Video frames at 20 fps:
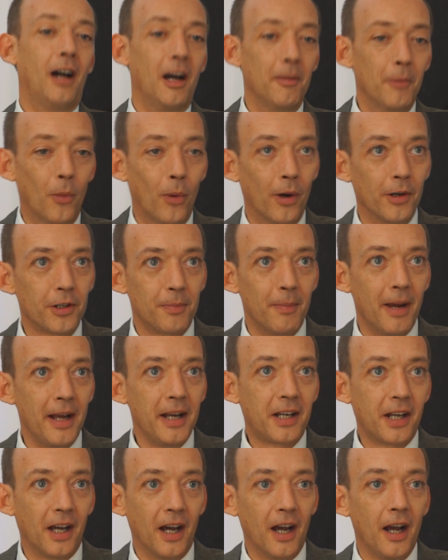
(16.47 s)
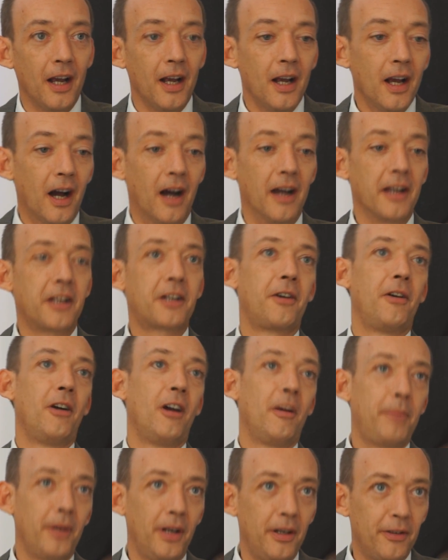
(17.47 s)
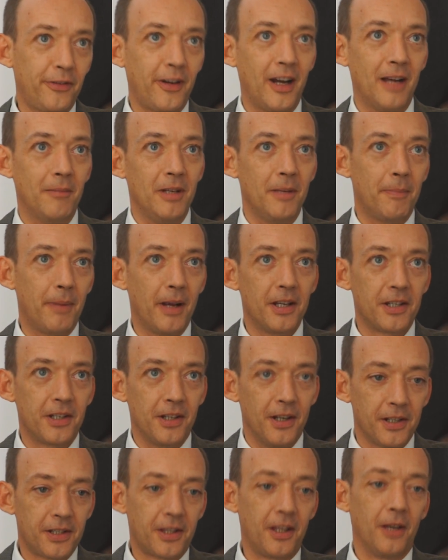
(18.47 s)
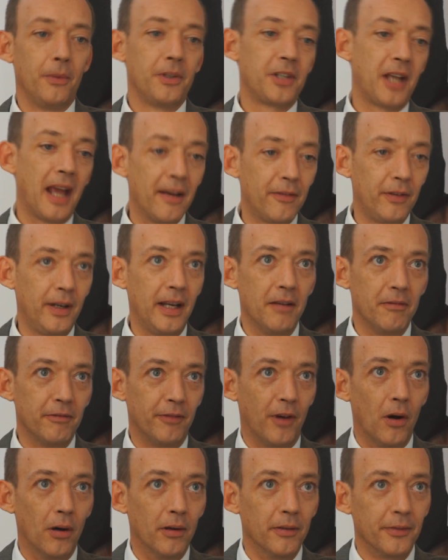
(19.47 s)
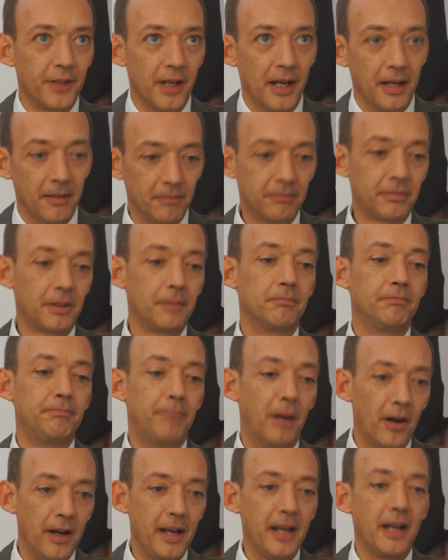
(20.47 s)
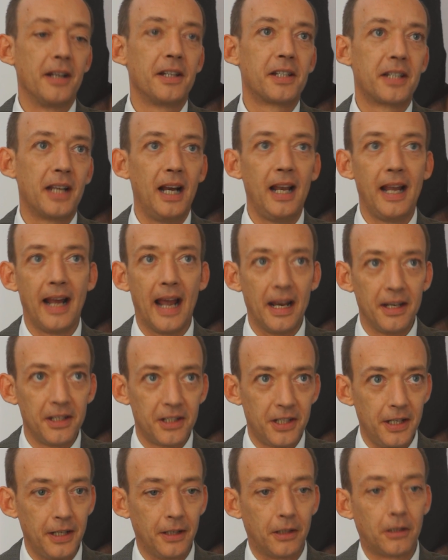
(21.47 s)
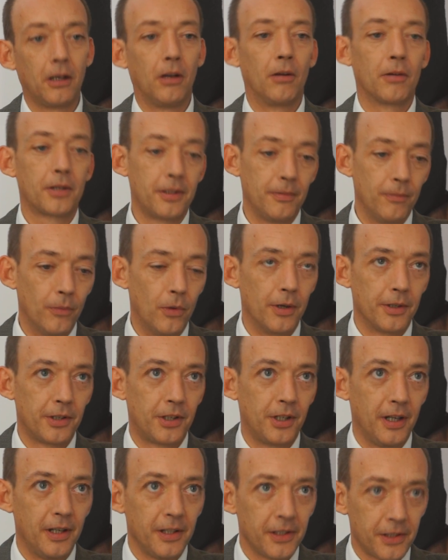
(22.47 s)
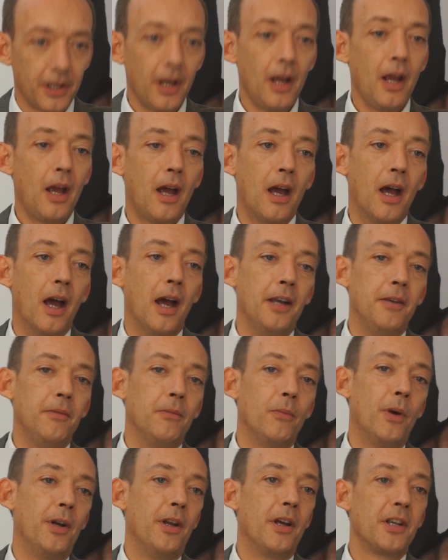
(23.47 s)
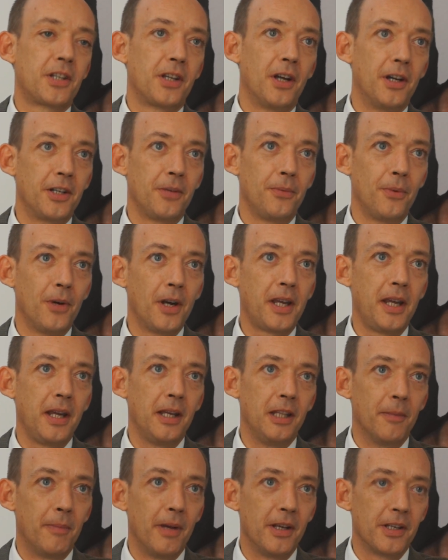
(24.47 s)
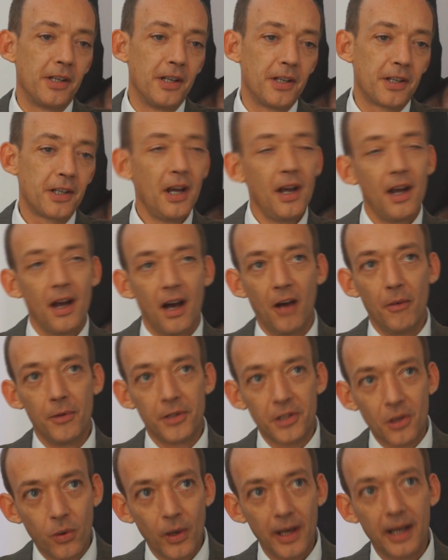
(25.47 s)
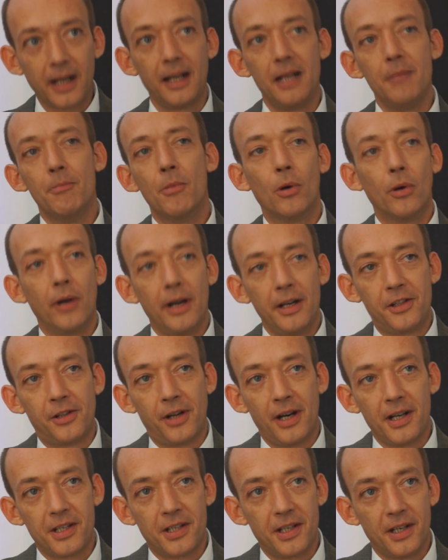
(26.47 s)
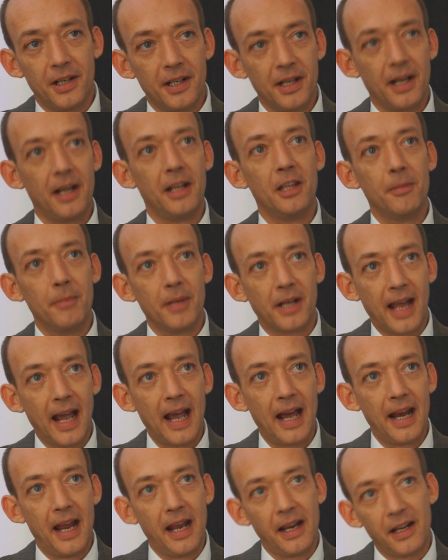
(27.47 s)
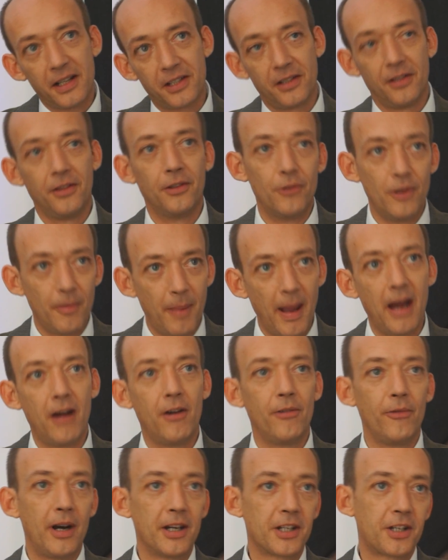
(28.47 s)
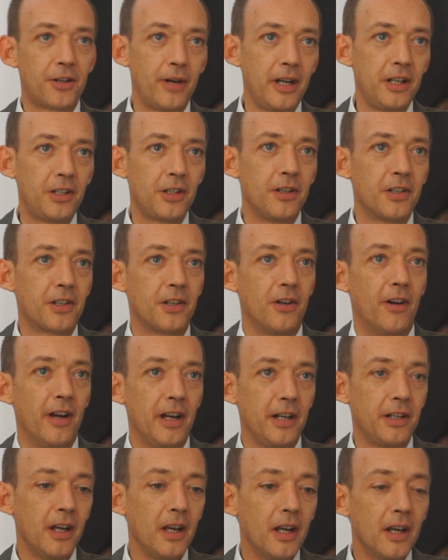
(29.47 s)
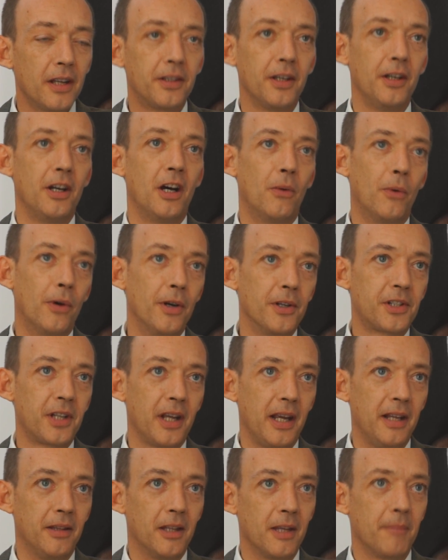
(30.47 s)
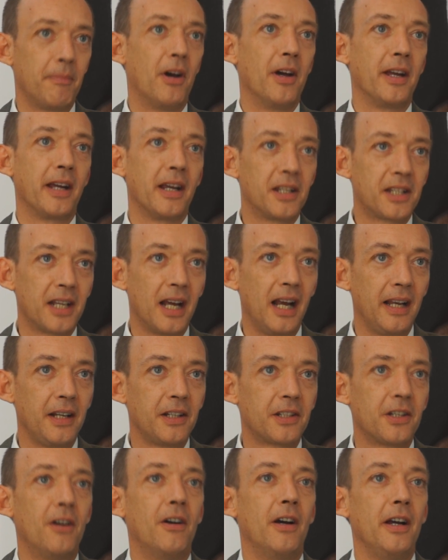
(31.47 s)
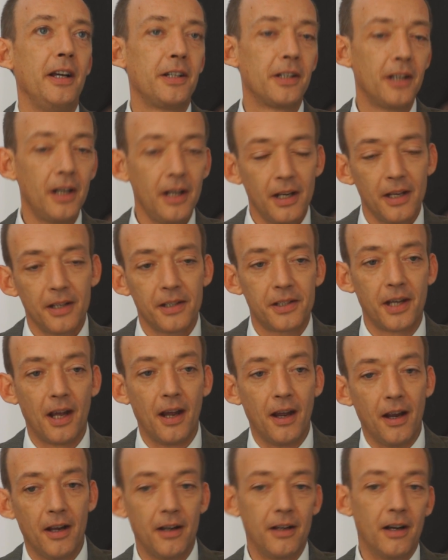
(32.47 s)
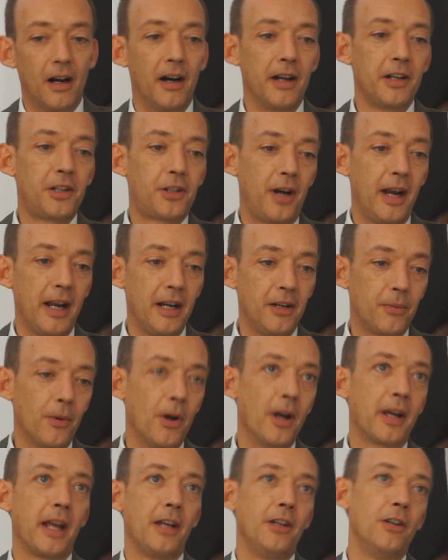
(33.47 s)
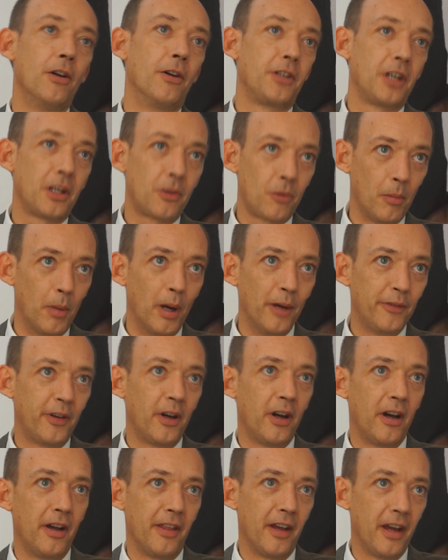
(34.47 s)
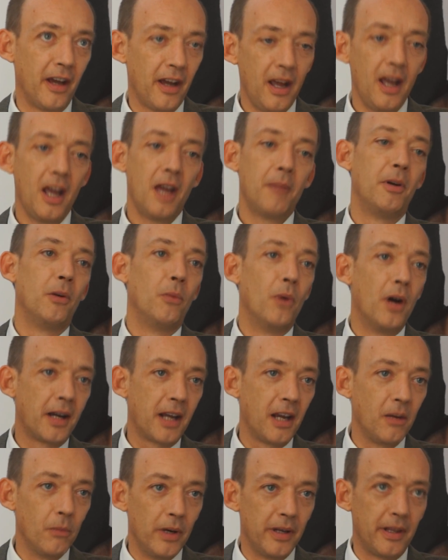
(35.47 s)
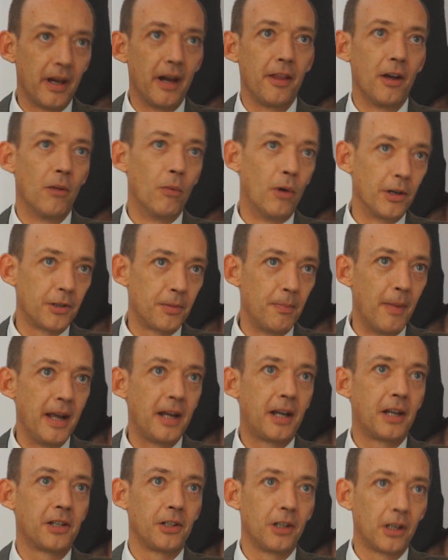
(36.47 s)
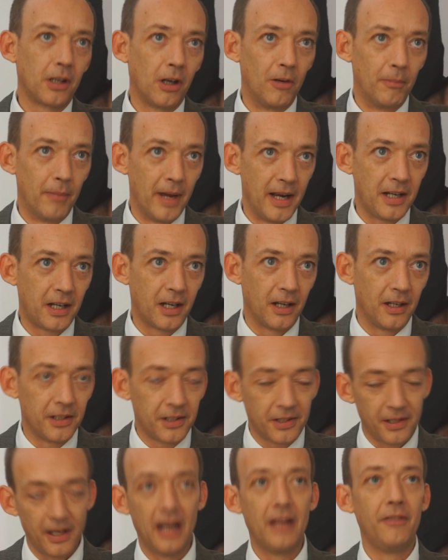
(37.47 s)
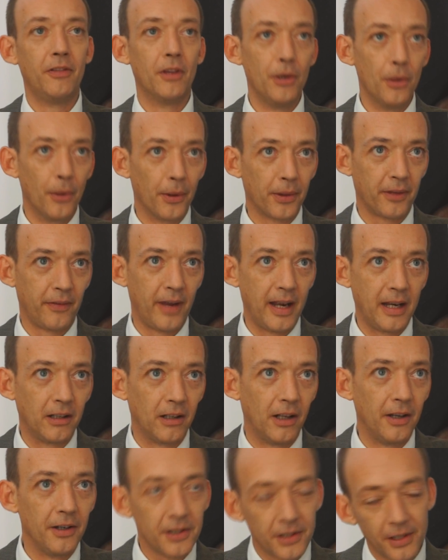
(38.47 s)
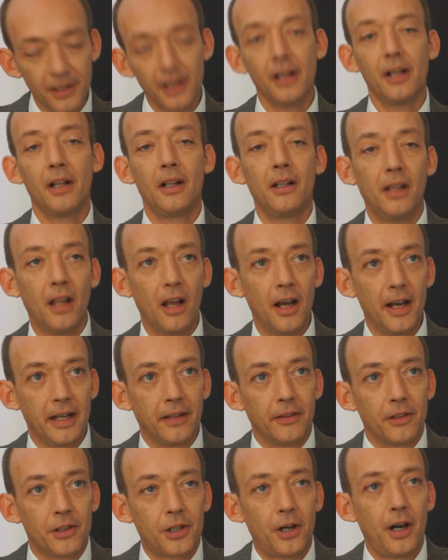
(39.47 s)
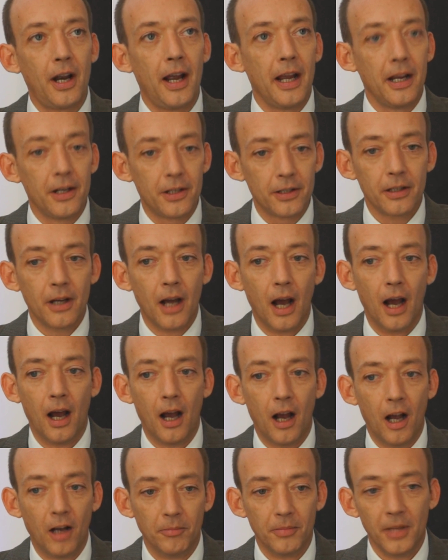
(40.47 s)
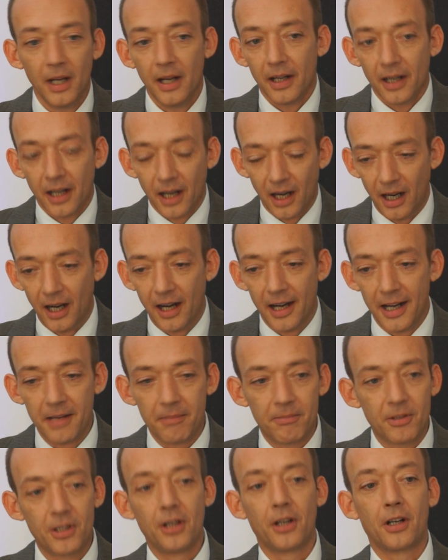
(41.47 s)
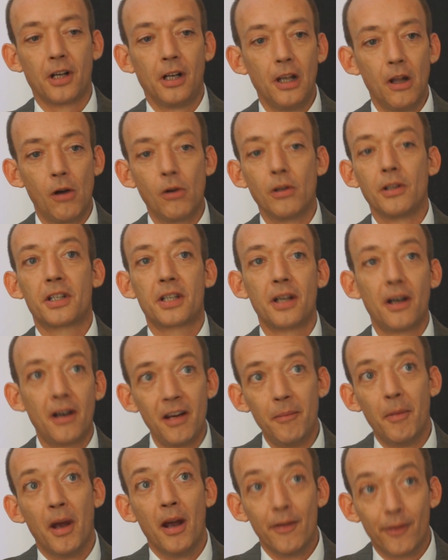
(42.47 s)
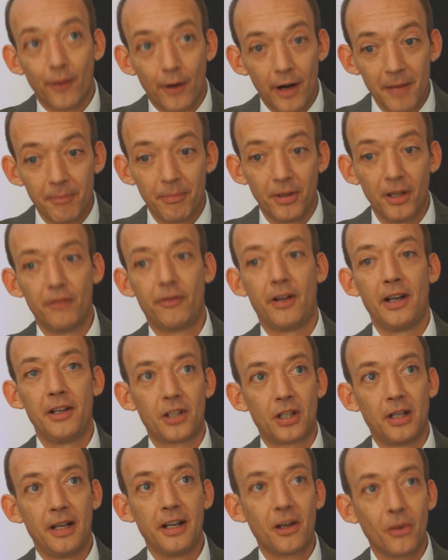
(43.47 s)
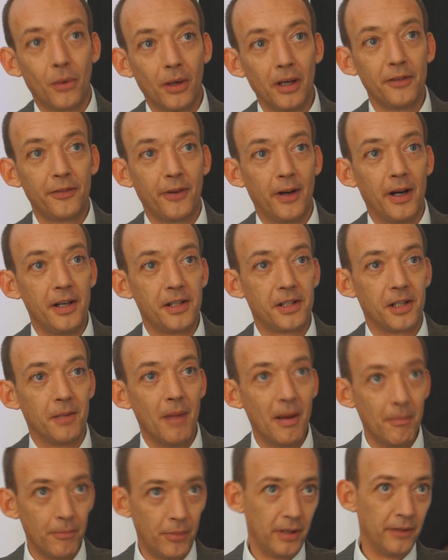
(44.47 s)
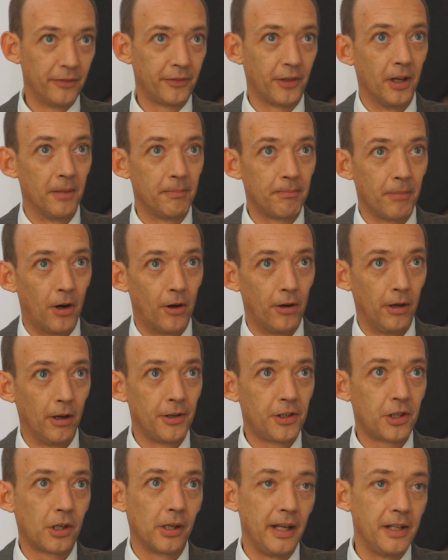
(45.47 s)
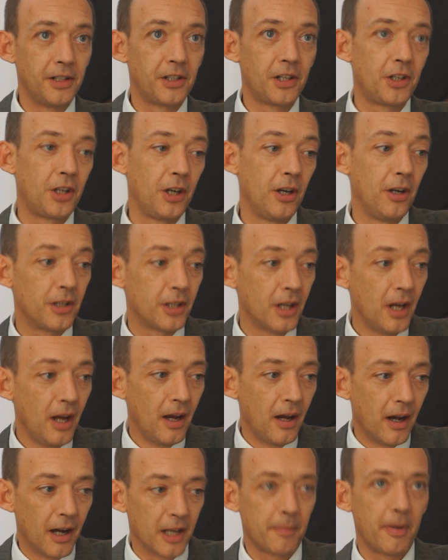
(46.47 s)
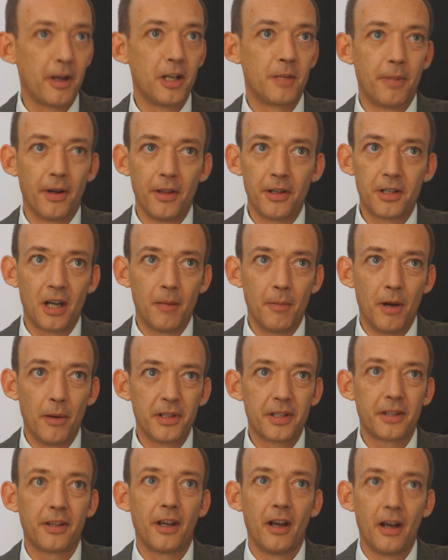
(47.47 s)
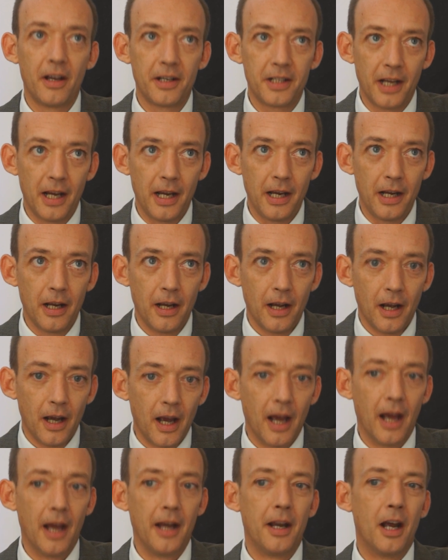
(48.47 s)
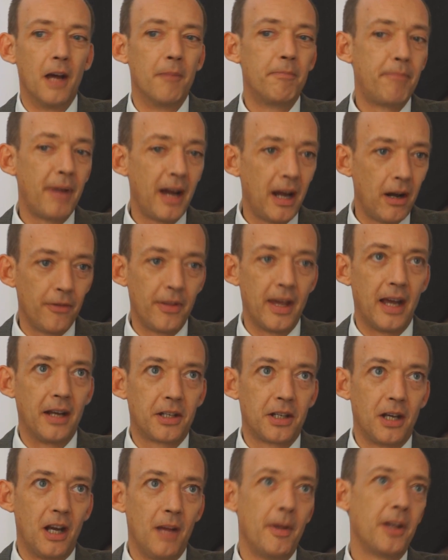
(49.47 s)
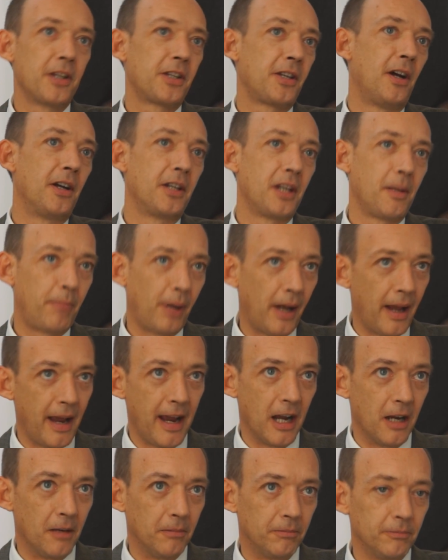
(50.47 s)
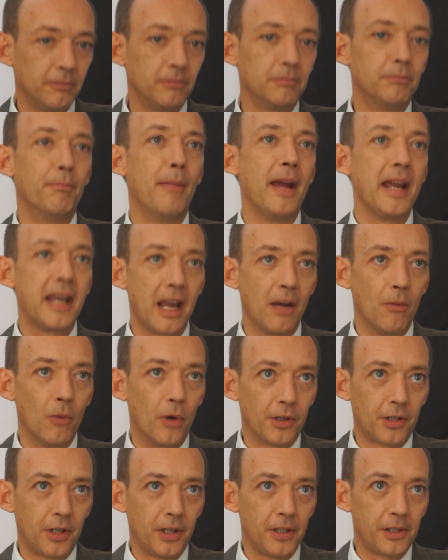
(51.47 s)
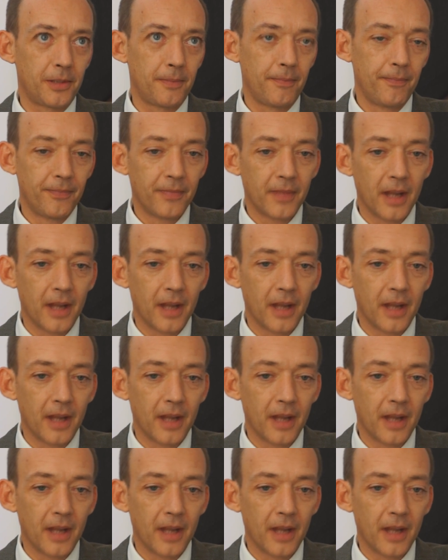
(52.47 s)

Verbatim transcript: I'm a watchmaker. I grew up in a family business that was heavily involved in buying and selling antique clocks and watches. And when I started working in the business, I was quickly more interested in the mechanics and the repair and restoration side than I was in the buying and selling side. So I trained working not just with my father, but working with other watchmakers and clockmakers in the north of England, learning the trade. Um, I took a long time over it, but eventually qualified as a member of the Horological Institute, I suppose by the time I was 30. And about that time, I started playing, making watches.